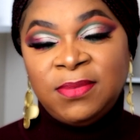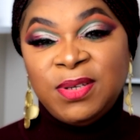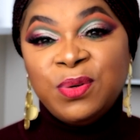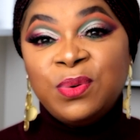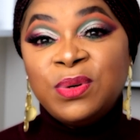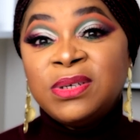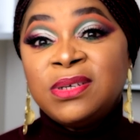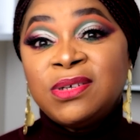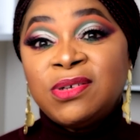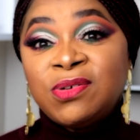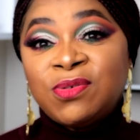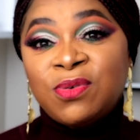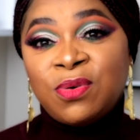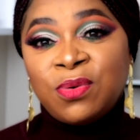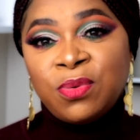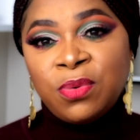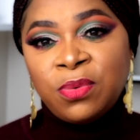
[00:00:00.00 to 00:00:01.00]
It was a
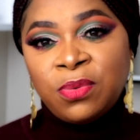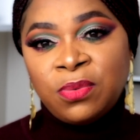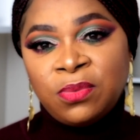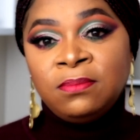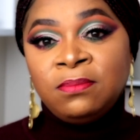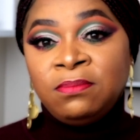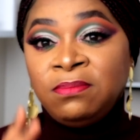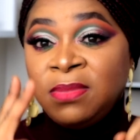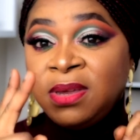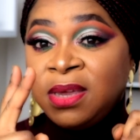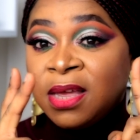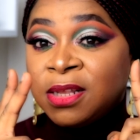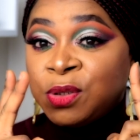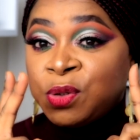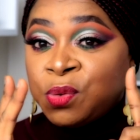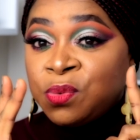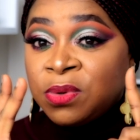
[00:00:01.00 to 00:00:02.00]
struggle. Me
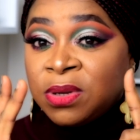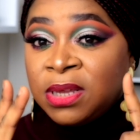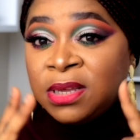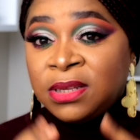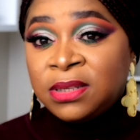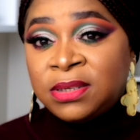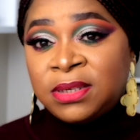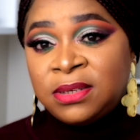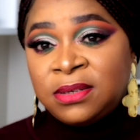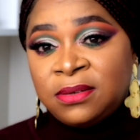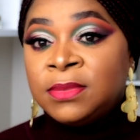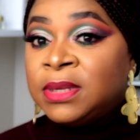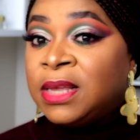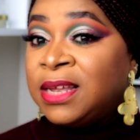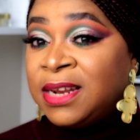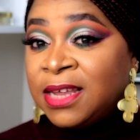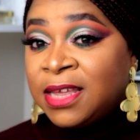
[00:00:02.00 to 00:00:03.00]
and 2 kids.
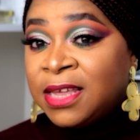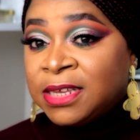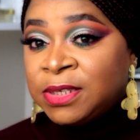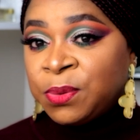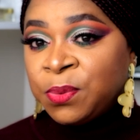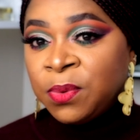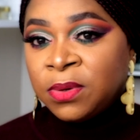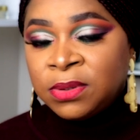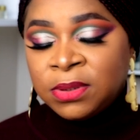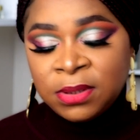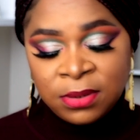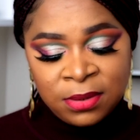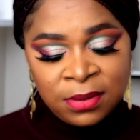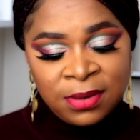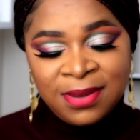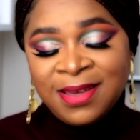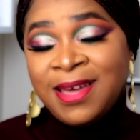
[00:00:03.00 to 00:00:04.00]
And I guess what?
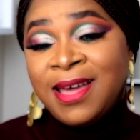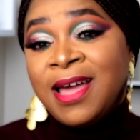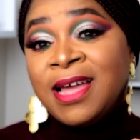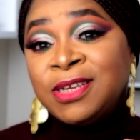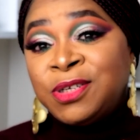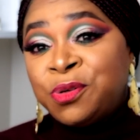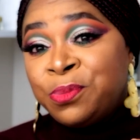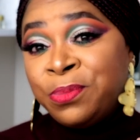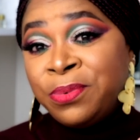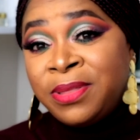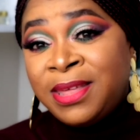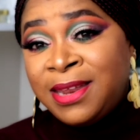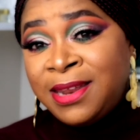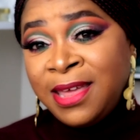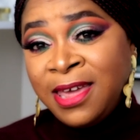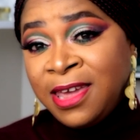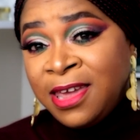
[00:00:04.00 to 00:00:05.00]
I had to
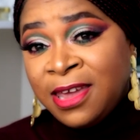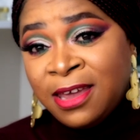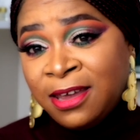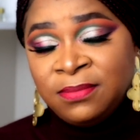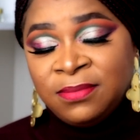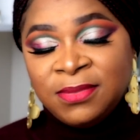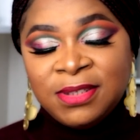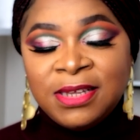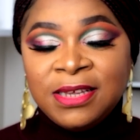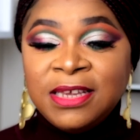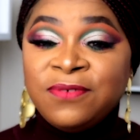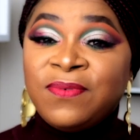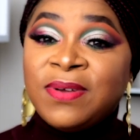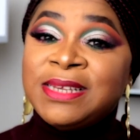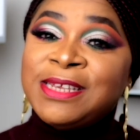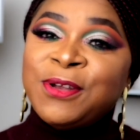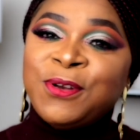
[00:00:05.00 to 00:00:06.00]
braid hair.
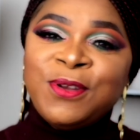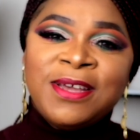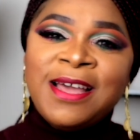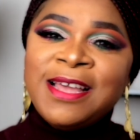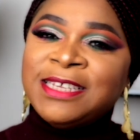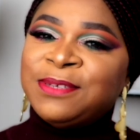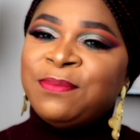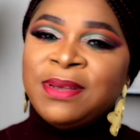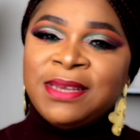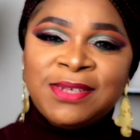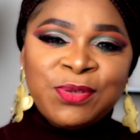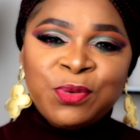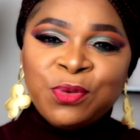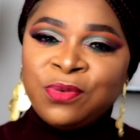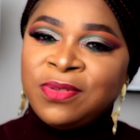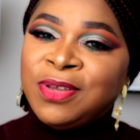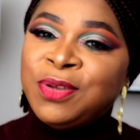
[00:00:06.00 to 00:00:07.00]
If I tell you guys my
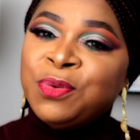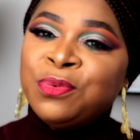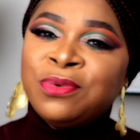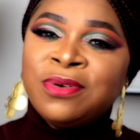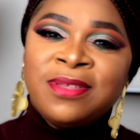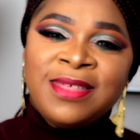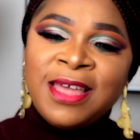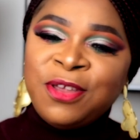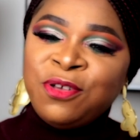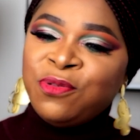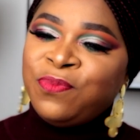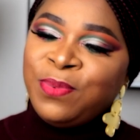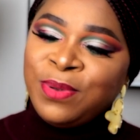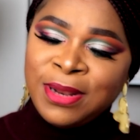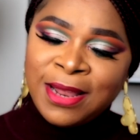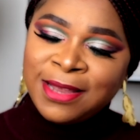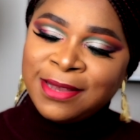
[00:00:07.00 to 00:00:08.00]
story, you'll cry. You'll
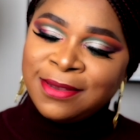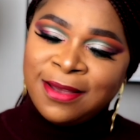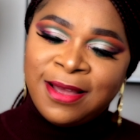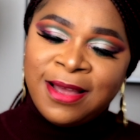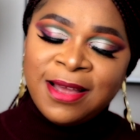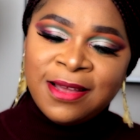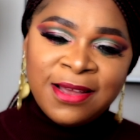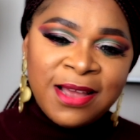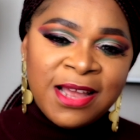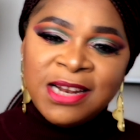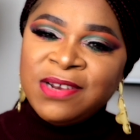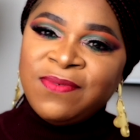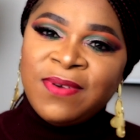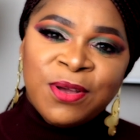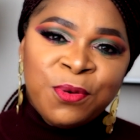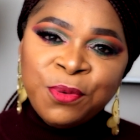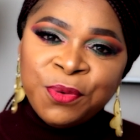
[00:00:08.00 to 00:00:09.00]
be like, I
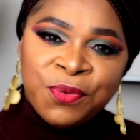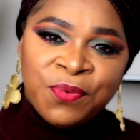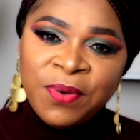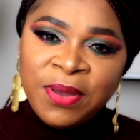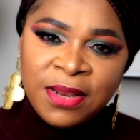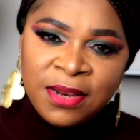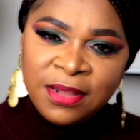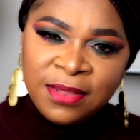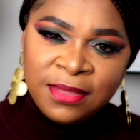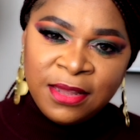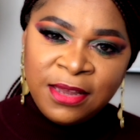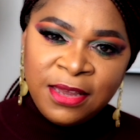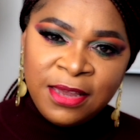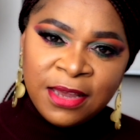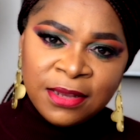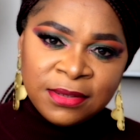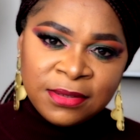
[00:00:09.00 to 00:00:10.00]
never go through anything
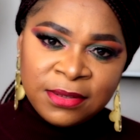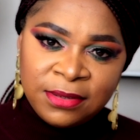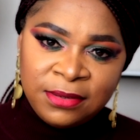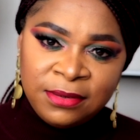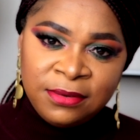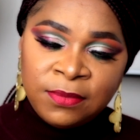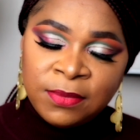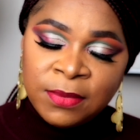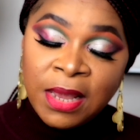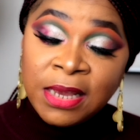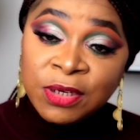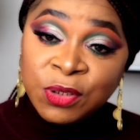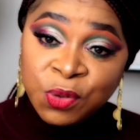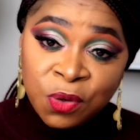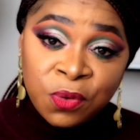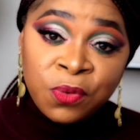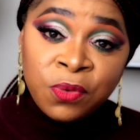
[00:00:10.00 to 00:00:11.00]
yet. I
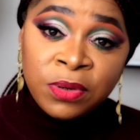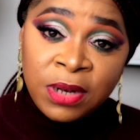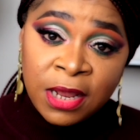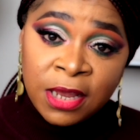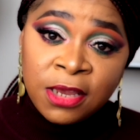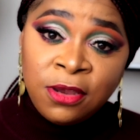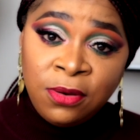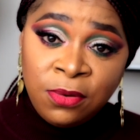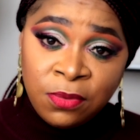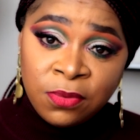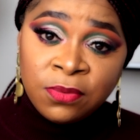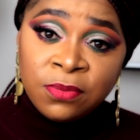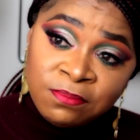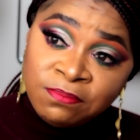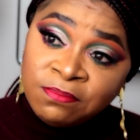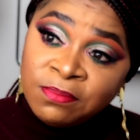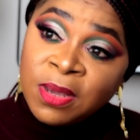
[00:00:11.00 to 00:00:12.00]
struggled like you.
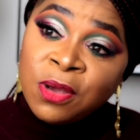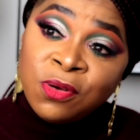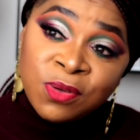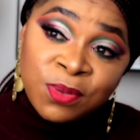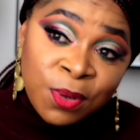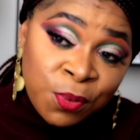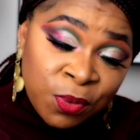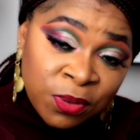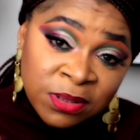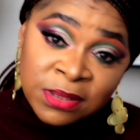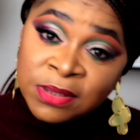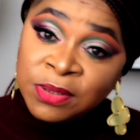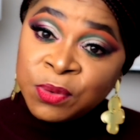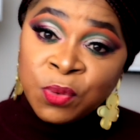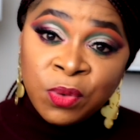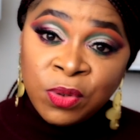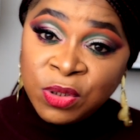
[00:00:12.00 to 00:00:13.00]
My husband was in
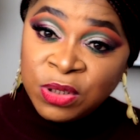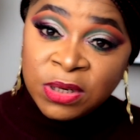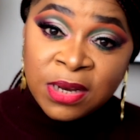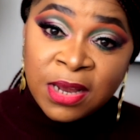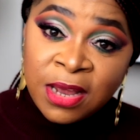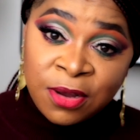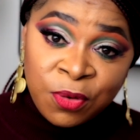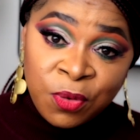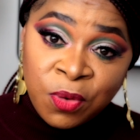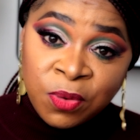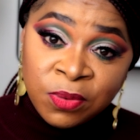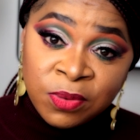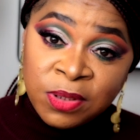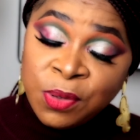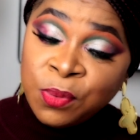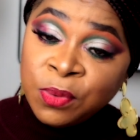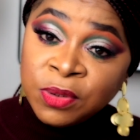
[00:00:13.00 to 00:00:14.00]
school in Chicago,
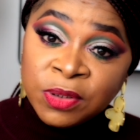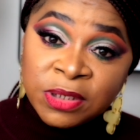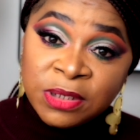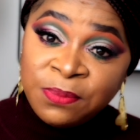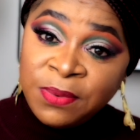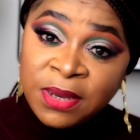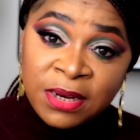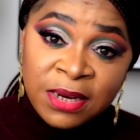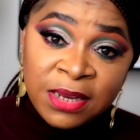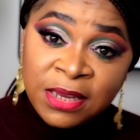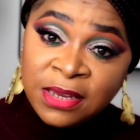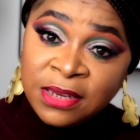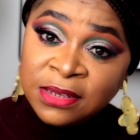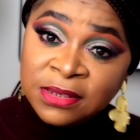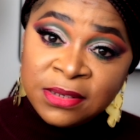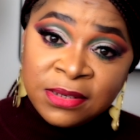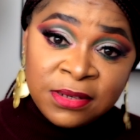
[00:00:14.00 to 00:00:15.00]
so it was just me and the
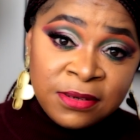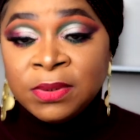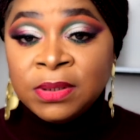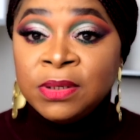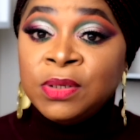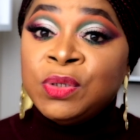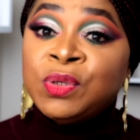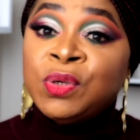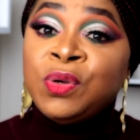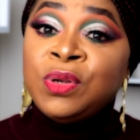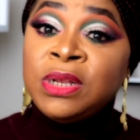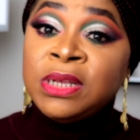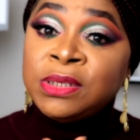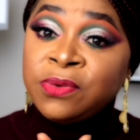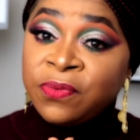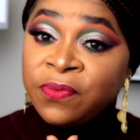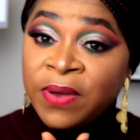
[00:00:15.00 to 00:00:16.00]
kids. So you
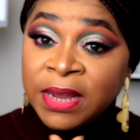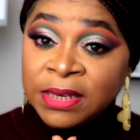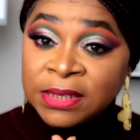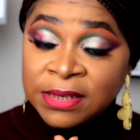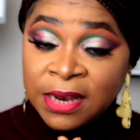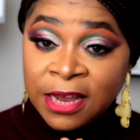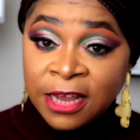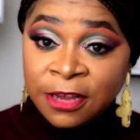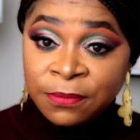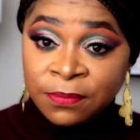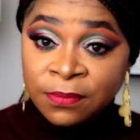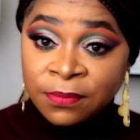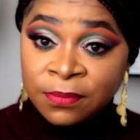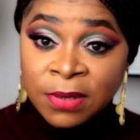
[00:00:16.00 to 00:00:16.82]
need to find time.